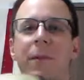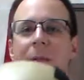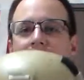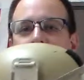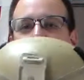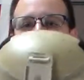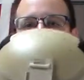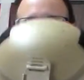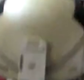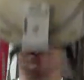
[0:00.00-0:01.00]
The problem is it's a
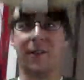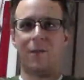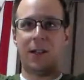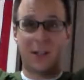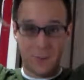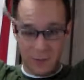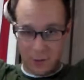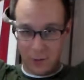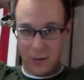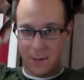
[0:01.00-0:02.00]
massive, as it's been
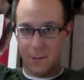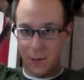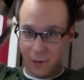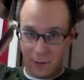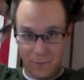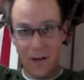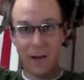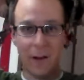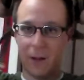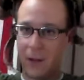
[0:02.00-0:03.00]
described, Darth
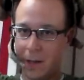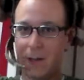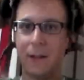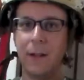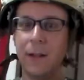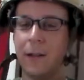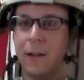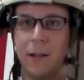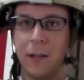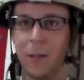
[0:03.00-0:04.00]
Vader helmet.
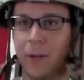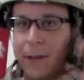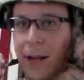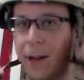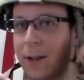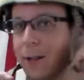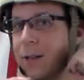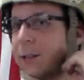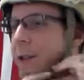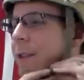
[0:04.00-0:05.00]
You put that on, it's